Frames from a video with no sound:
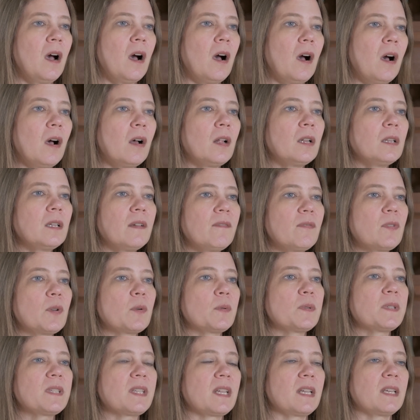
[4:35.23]
All of
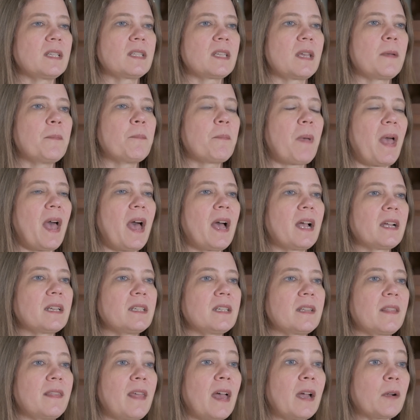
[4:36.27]
those things
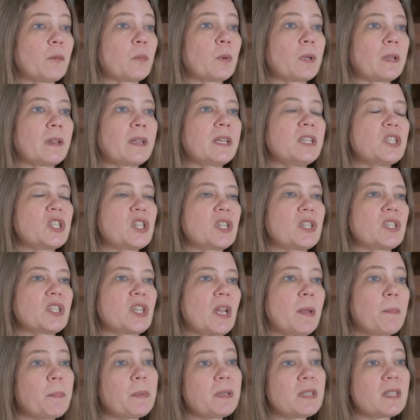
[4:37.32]
impact that
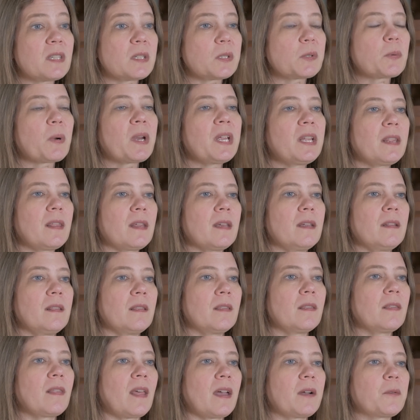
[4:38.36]
relationship and
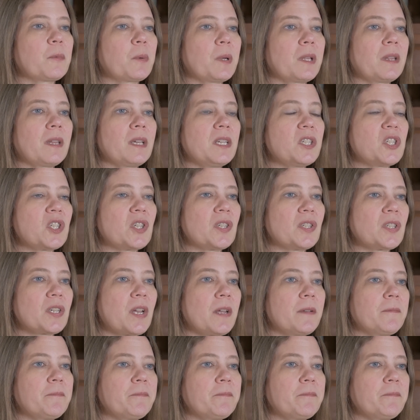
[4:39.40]
strengthen that relationship.